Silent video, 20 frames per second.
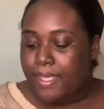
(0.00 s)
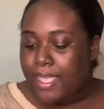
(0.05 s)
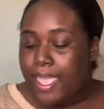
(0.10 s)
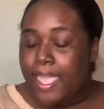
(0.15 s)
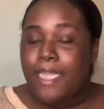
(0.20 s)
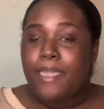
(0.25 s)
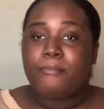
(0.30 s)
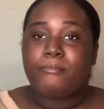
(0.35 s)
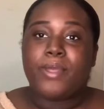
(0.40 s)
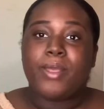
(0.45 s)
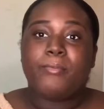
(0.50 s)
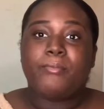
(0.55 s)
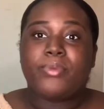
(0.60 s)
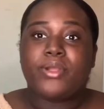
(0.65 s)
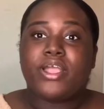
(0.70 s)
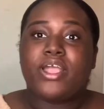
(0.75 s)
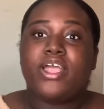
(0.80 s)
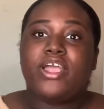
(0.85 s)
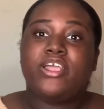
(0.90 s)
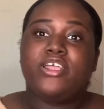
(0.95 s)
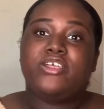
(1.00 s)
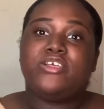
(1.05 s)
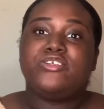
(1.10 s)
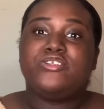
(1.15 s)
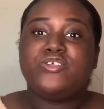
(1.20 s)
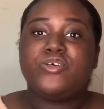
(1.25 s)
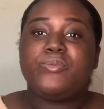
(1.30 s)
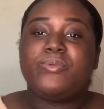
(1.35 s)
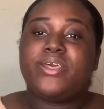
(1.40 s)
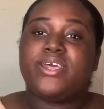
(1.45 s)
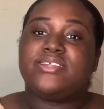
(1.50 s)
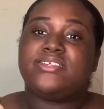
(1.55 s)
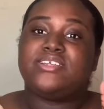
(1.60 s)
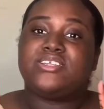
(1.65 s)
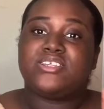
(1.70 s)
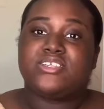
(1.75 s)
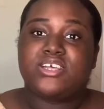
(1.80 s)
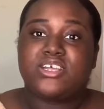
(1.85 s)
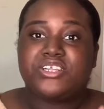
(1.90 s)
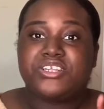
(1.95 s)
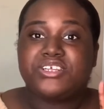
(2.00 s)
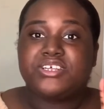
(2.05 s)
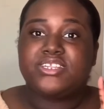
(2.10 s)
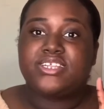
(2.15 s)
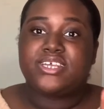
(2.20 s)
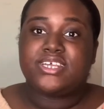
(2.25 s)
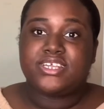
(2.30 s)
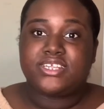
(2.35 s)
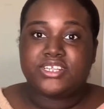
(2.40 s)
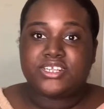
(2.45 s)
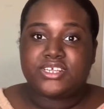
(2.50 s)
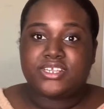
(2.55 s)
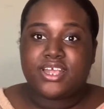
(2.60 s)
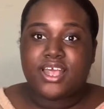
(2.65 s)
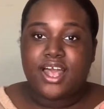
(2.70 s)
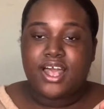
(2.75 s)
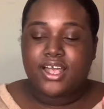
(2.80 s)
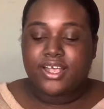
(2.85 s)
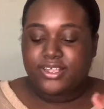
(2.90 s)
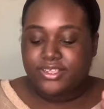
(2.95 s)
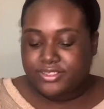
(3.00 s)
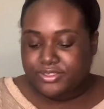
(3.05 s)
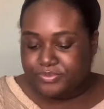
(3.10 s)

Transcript: Remember, YouTube is a searching engine, guys.